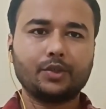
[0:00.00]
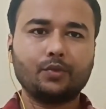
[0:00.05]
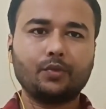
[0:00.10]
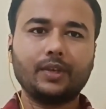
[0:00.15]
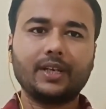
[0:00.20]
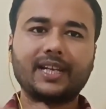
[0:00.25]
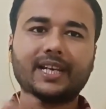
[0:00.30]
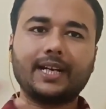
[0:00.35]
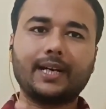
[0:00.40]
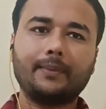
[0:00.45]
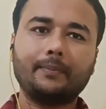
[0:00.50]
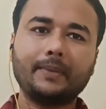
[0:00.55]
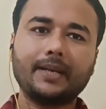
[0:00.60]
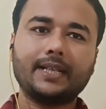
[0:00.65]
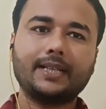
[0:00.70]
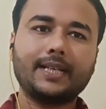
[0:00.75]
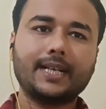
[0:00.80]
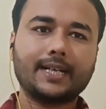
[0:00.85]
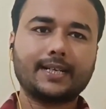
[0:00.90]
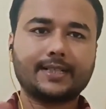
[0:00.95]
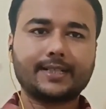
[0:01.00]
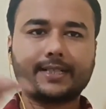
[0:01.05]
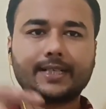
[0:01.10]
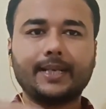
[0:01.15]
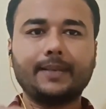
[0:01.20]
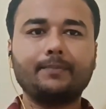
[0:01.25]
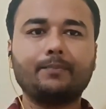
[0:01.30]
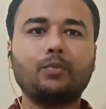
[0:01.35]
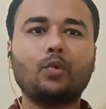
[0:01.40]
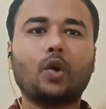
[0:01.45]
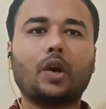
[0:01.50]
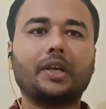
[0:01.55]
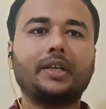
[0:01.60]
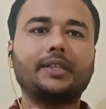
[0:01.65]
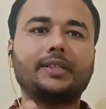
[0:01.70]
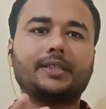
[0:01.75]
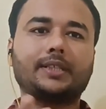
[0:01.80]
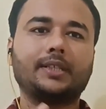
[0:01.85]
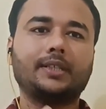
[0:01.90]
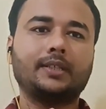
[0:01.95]
you will come at that same
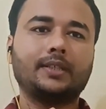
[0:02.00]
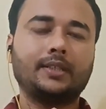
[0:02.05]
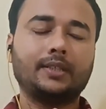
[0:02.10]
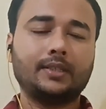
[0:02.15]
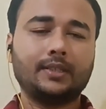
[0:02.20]
point